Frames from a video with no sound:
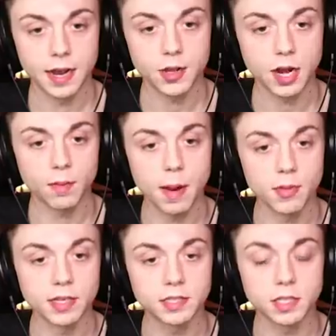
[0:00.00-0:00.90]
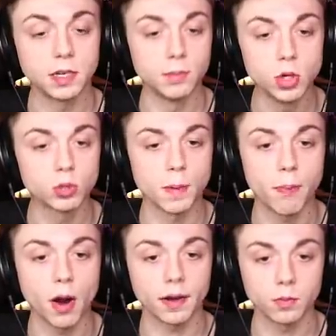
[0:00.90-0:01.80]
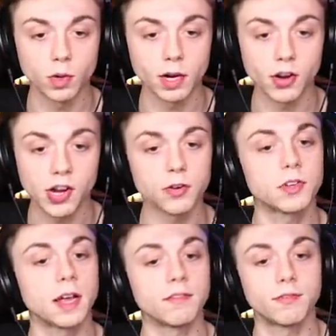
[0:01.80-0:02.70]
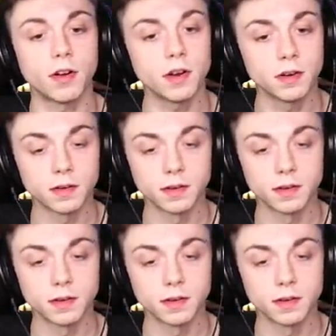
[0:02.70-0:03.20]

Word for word: Now, you gotta remember, this is an amusement park. We are here to have fun.